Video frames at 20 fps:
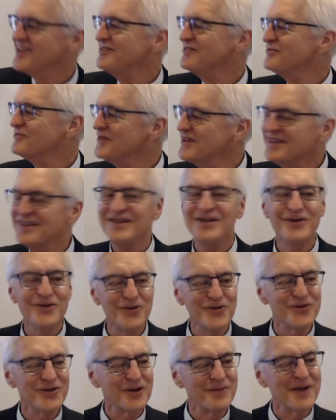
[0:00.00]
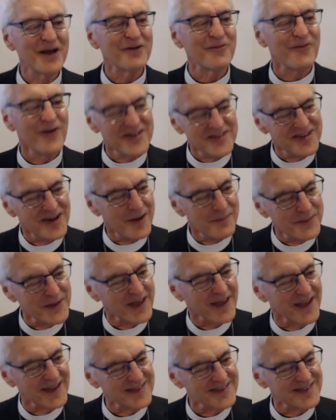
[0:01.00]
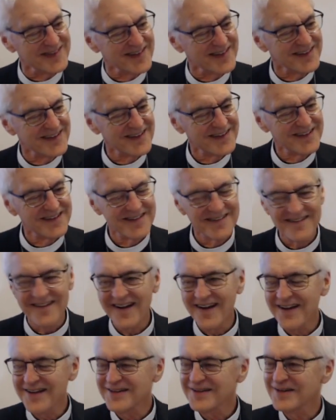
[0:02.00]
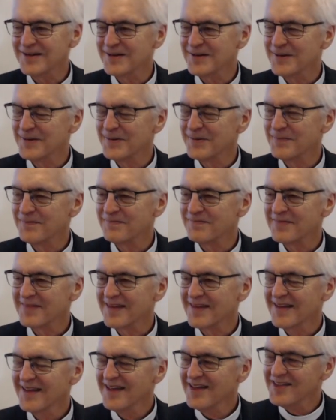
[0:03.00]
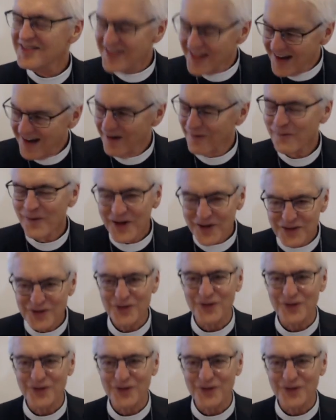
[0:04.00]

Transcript: He's with you no matter what you're up against, right? He's there with